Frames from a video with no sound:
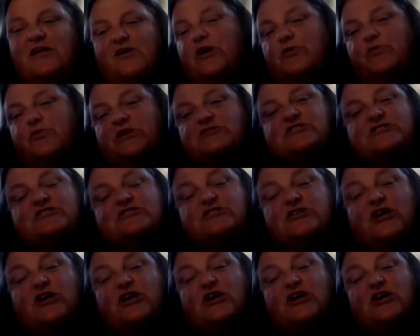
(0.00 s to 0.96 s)
Well, we're
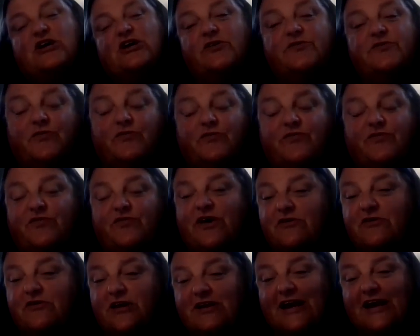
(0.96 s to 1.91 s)
so
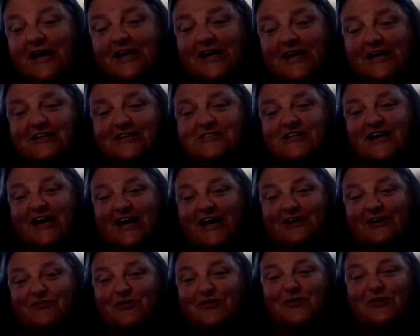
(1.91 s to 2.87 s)
very lucky to
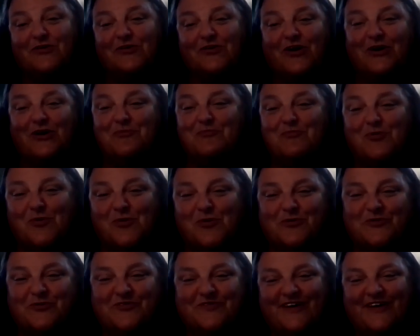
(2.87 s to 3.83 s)
have you on
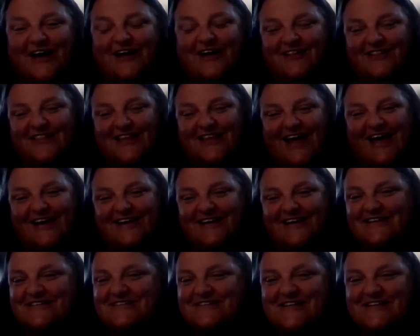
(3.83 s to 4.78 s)
board, Val,
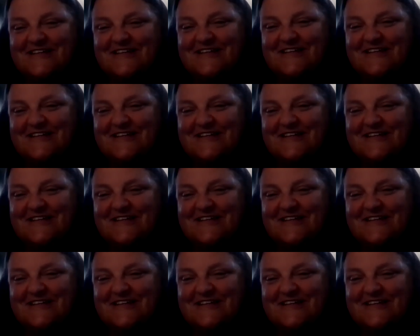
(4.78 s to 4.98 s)
and